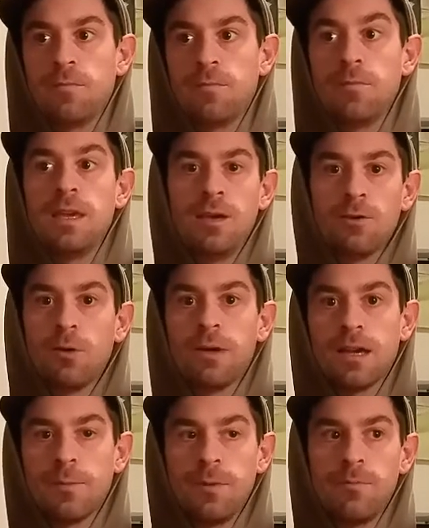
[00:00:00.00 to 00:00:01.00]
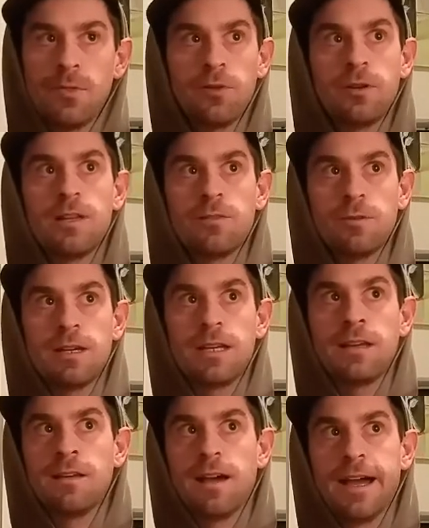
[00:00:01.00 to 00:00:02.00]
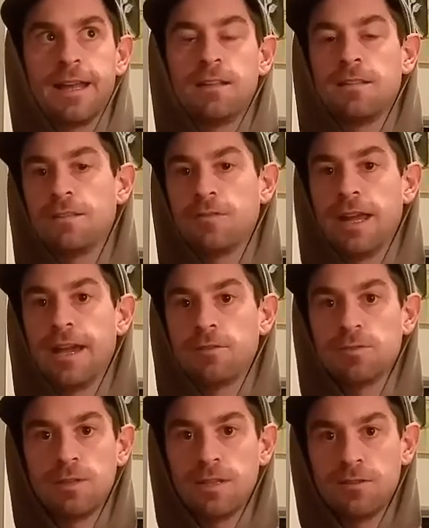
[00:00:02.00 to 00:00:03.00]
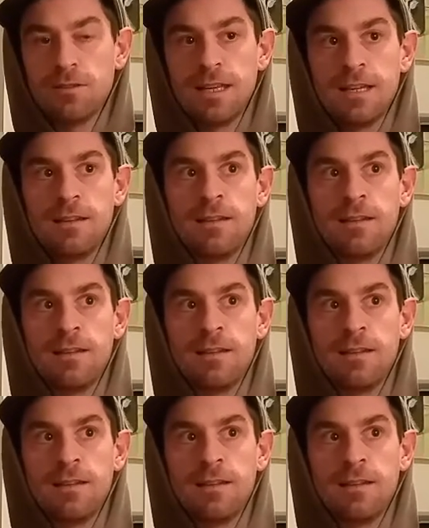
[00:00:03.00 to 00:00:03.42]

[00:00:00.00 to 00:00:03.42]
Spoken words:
Me growing up, I'm 33. I didn't live in a house with internet.